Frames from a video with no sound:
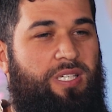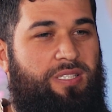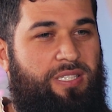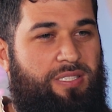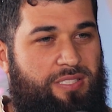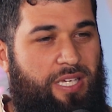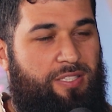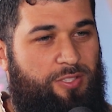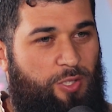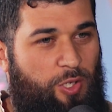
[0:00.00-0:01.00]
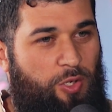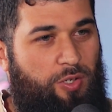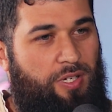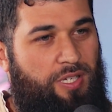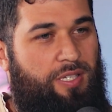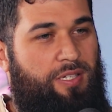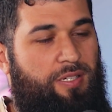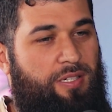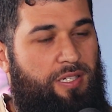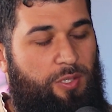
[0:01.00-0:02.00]
it takes long,
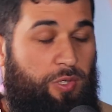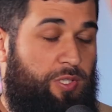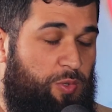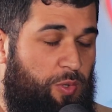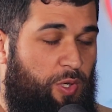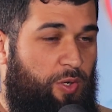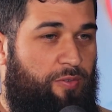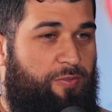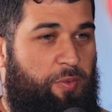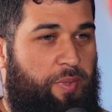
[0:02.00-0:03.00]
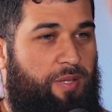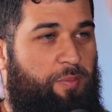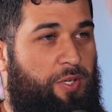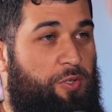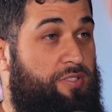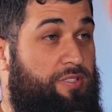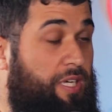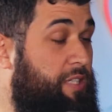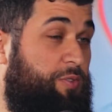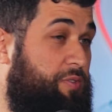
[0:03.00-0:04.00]
or it took long for me, because,
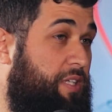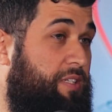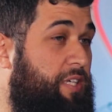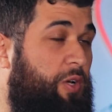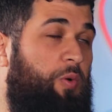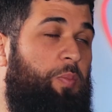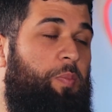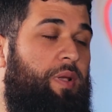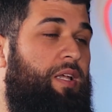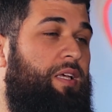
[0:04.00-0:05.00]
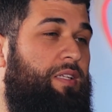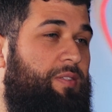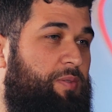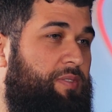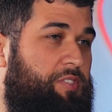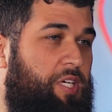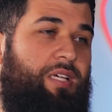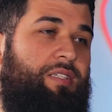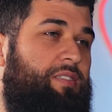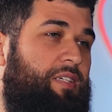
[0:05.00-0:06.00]
as you said, it's a complete
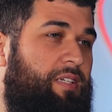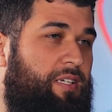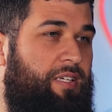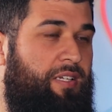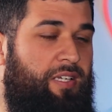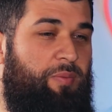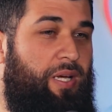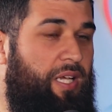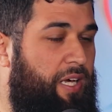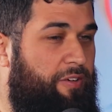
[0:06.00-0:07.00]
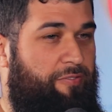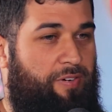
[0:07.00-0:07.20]
change in my life